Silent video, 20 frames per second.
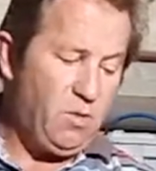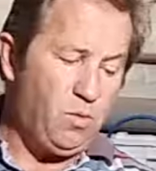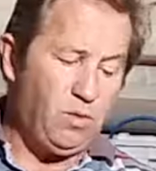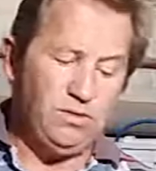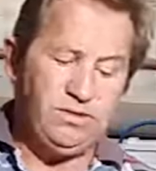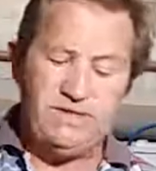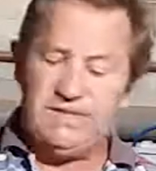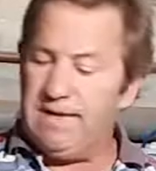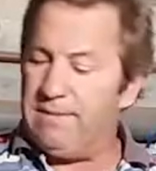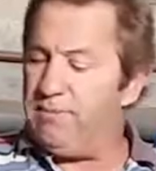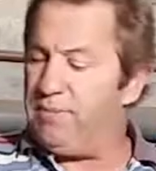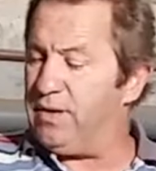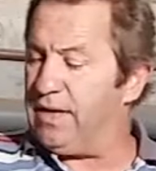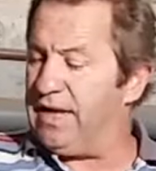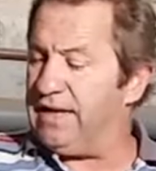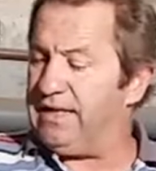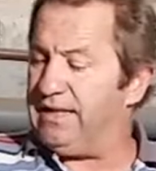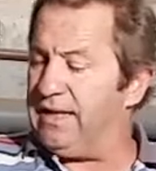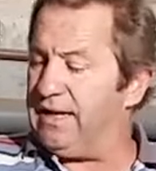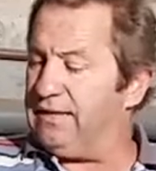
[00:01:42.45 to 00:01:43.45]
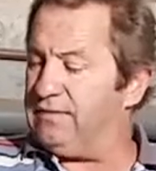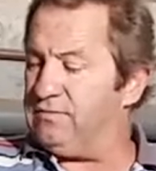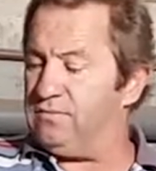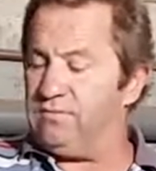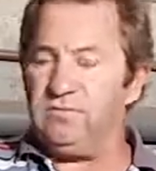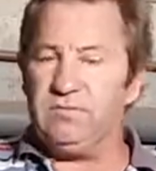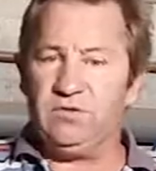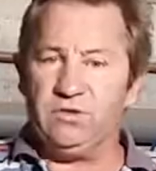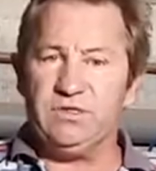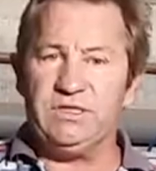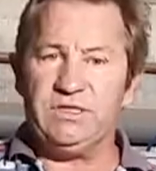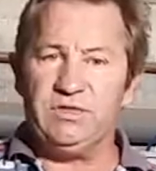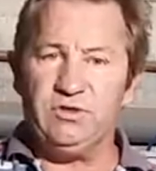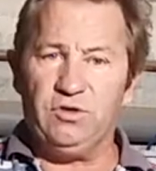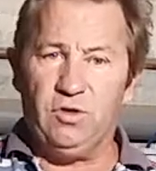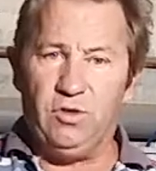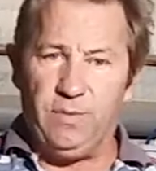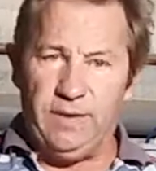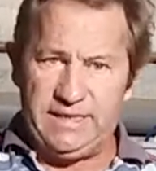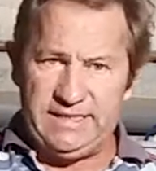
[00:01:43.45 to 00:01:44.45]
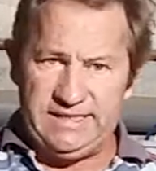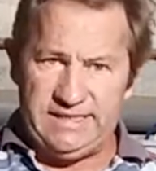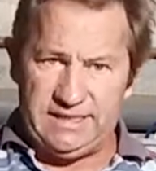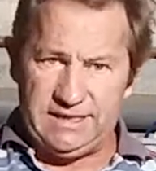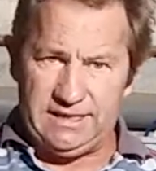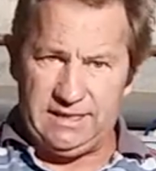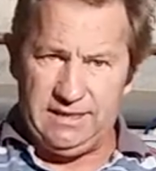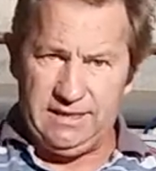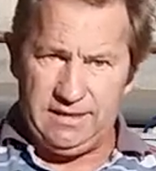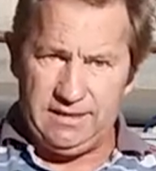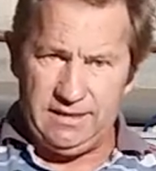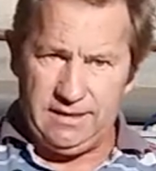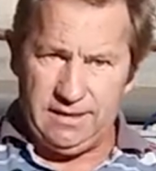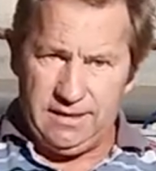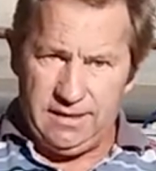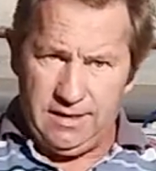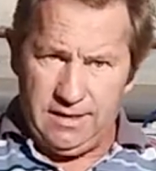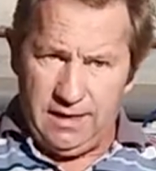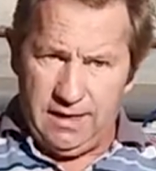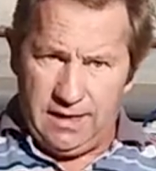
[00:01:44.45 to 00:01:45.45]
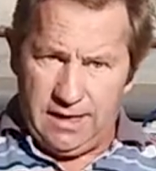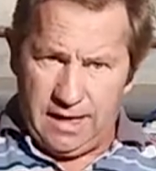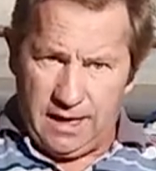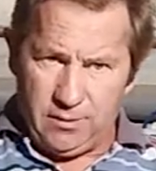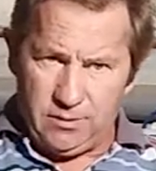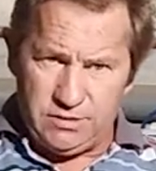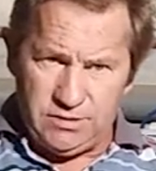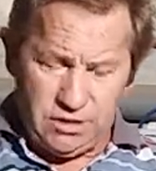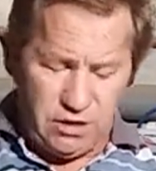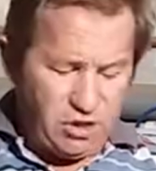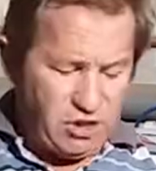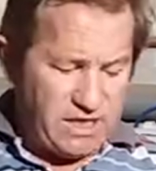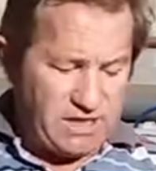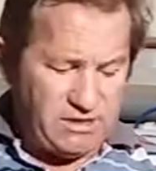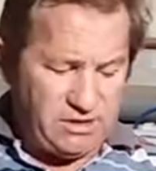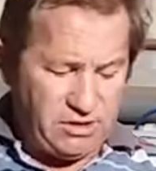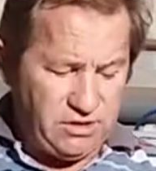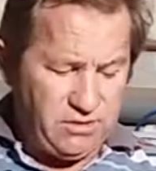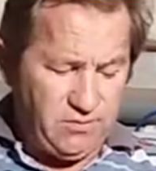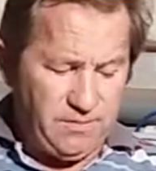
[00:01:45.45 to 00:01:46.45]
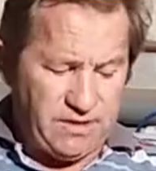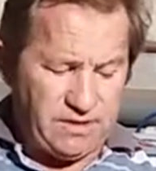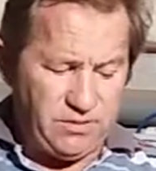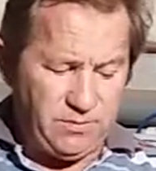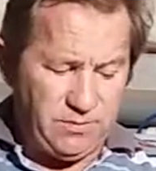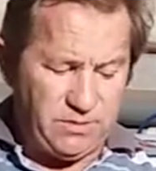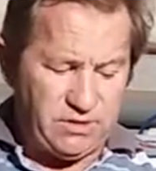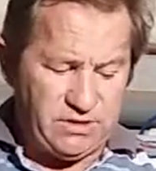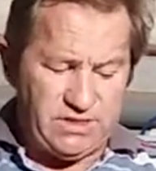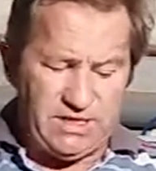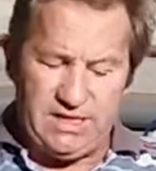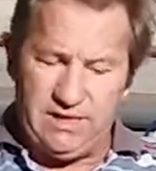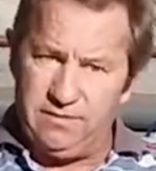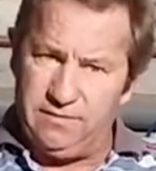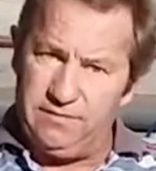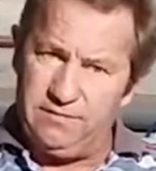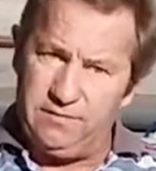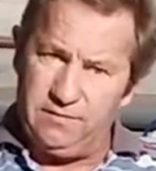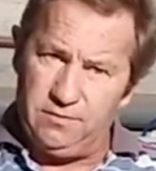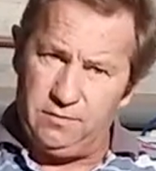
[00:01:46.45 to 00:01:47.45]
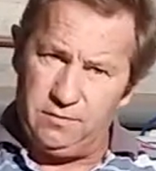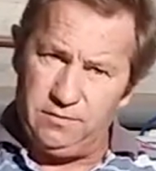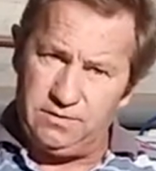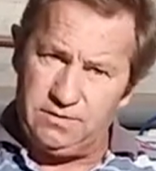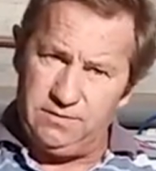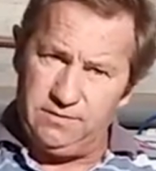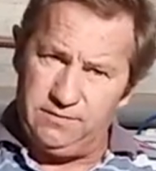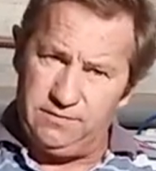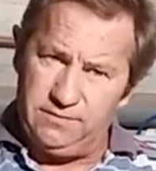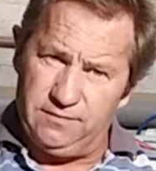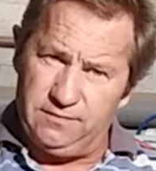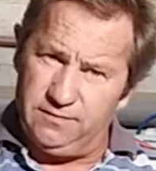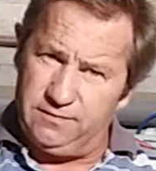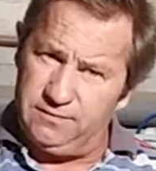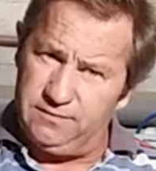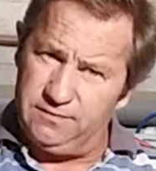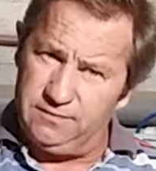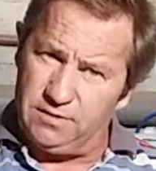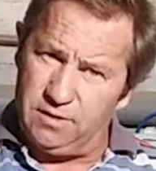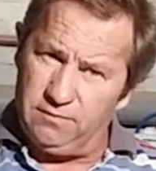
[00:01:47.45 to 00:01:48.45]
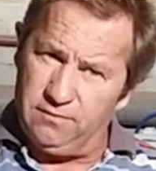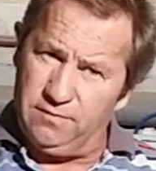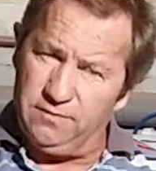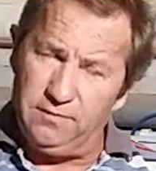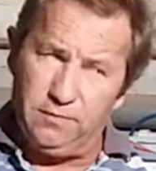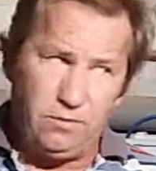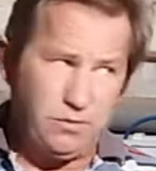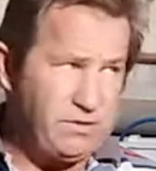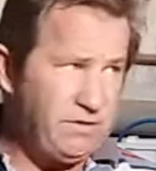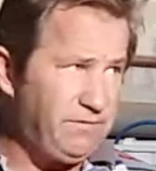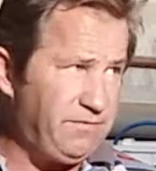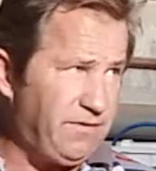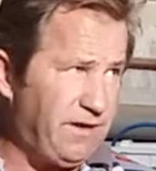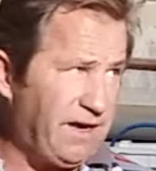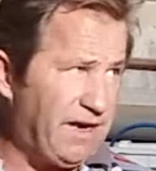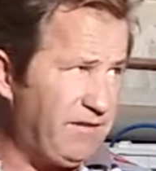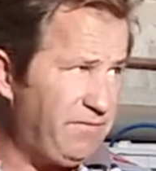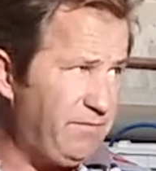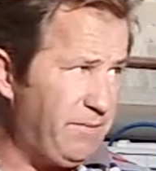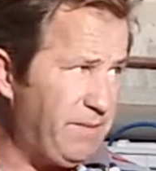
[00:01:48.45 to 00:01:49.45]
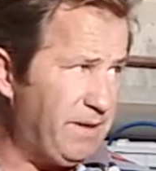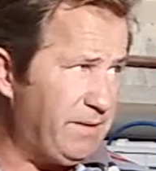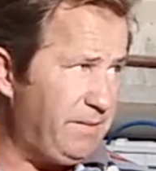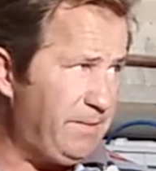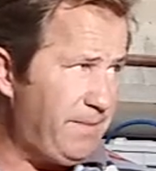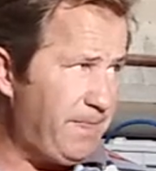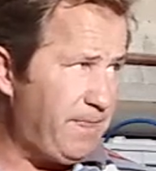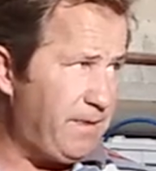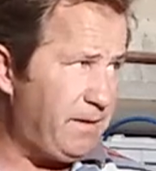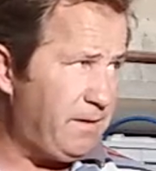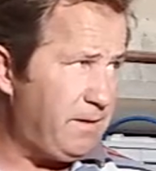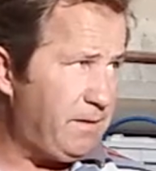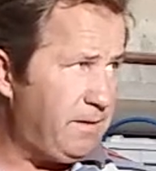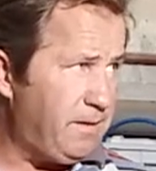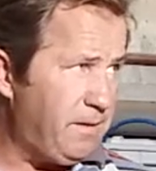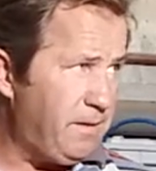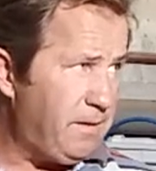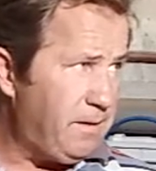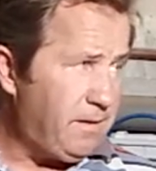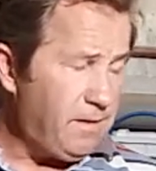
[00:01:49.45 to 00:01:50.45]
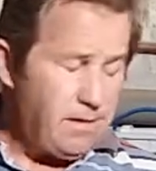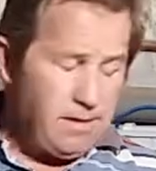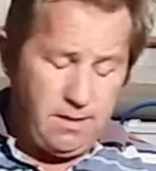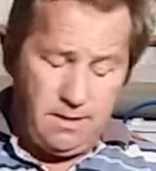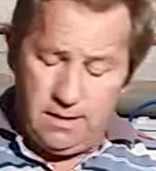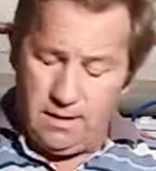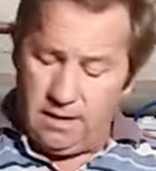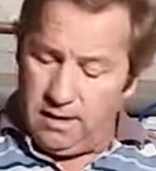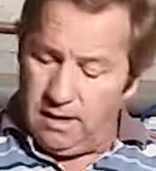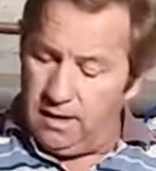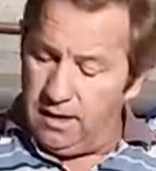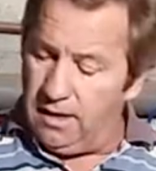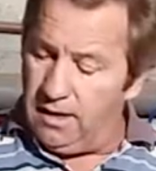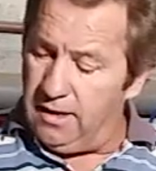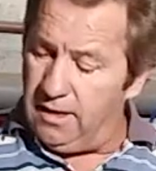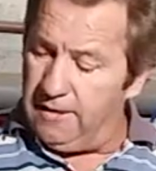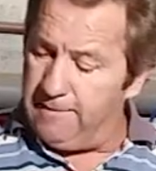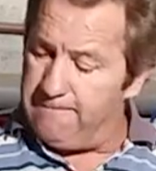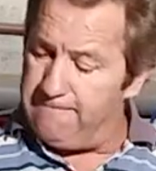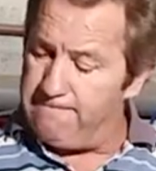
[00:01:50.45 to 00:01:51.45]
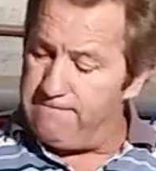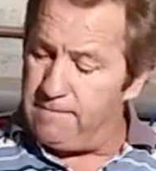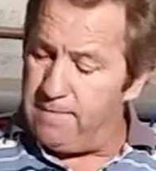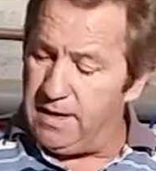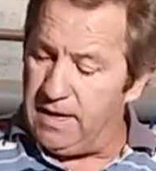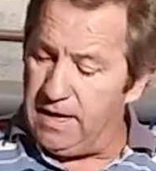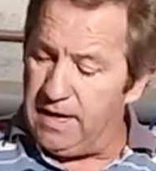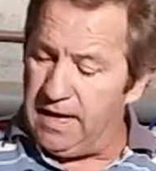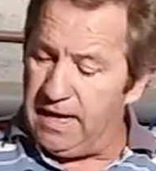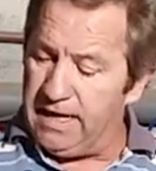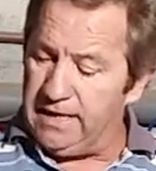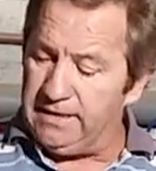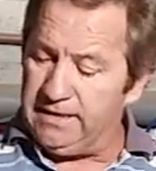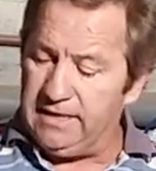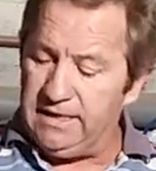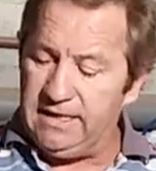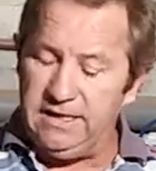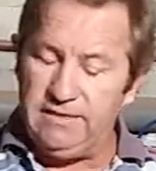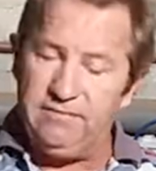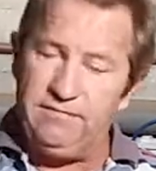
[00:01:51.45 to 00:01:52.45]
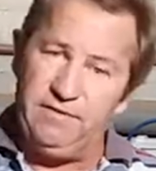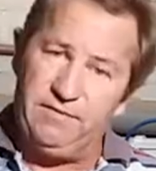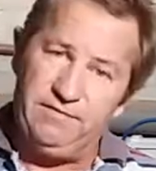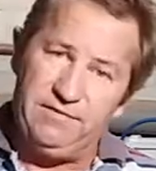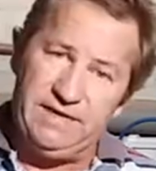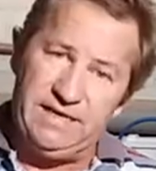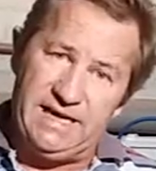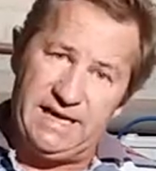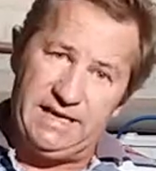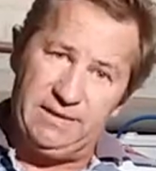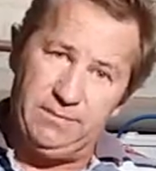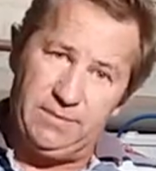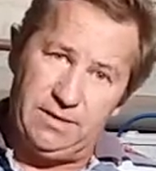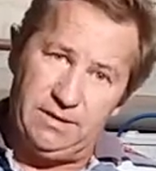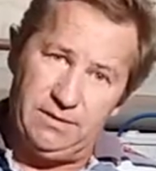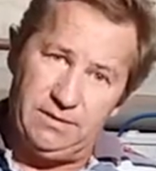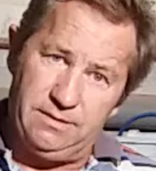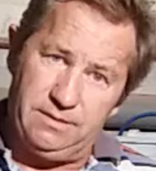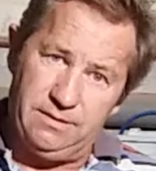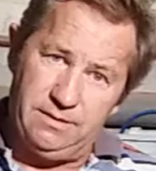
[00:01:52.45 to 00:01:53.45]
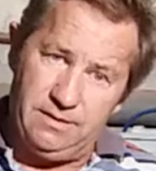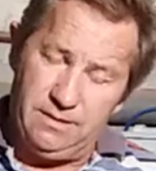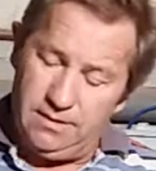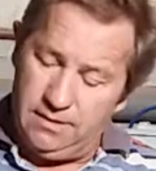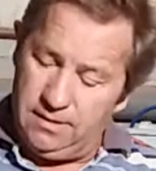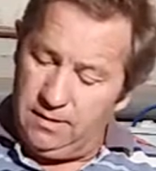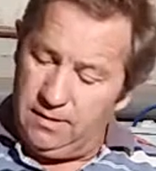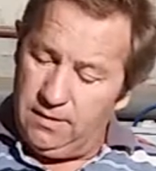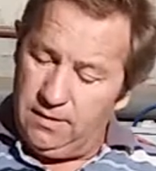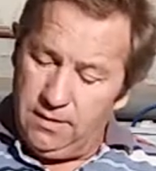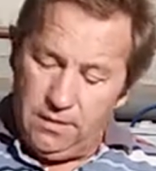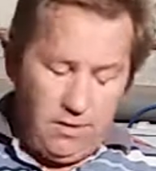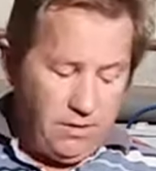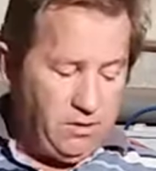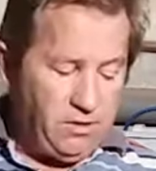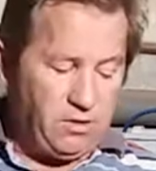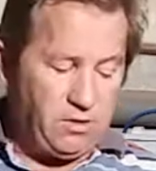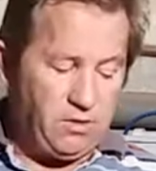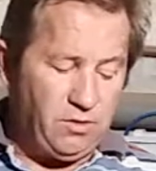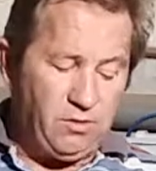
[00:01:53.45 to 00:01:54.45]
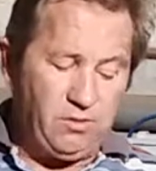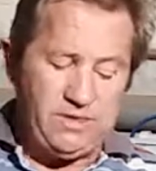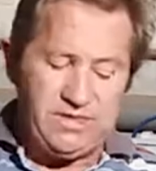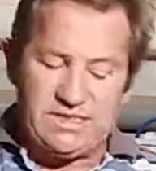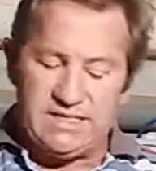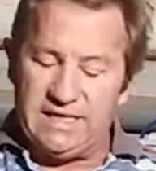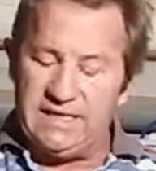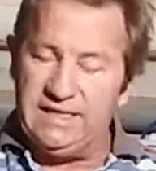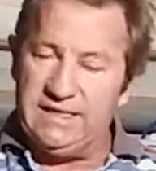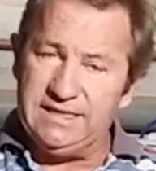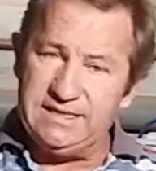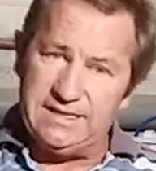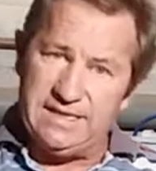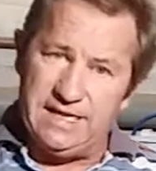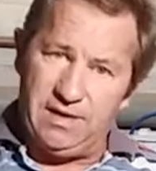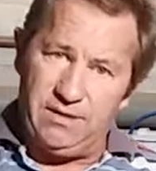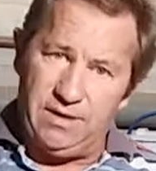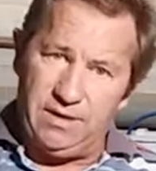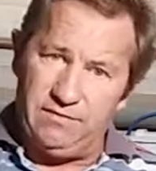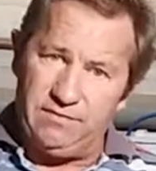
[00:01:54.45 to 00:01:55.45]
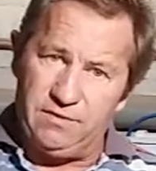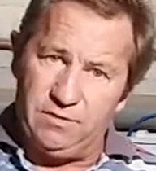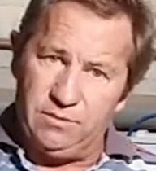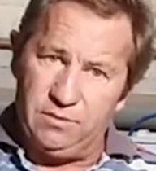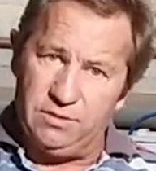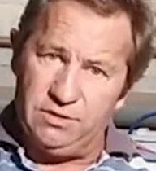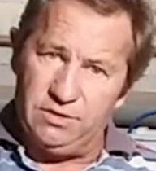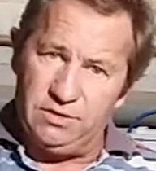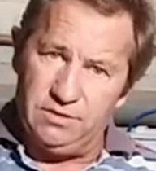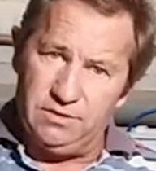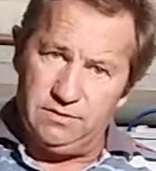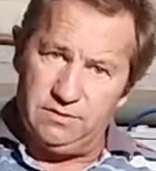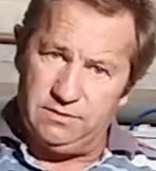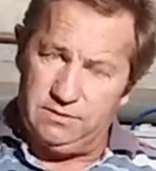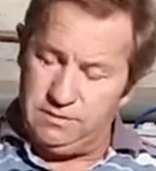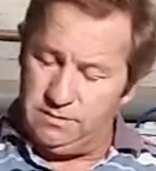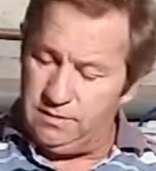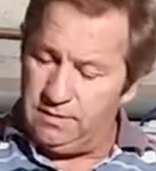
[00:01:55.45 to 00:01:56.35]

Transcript: one template that does it all, basically, I would suggest your measurements here are go for 45 mil, and here 59 mil. You can always sand this down afterwards, you know.